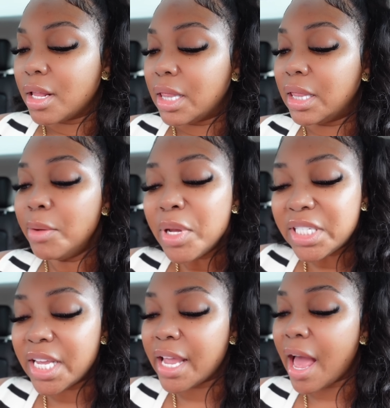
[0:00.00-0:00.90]

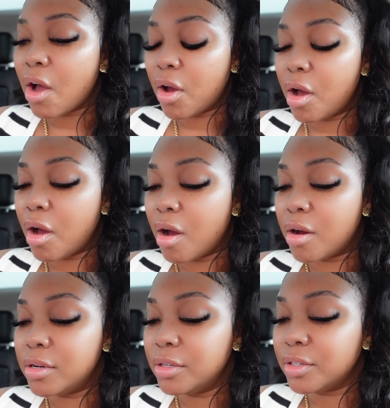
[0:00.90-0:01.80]
limiting
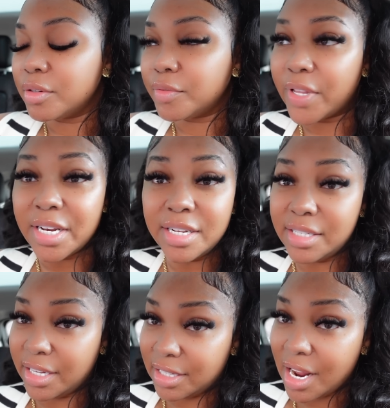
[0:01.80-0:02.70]
alcohol, that doesn't
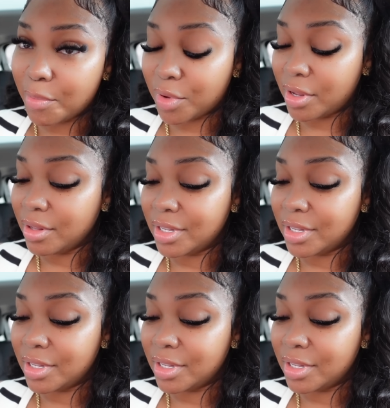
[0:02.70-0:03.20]
say stopping.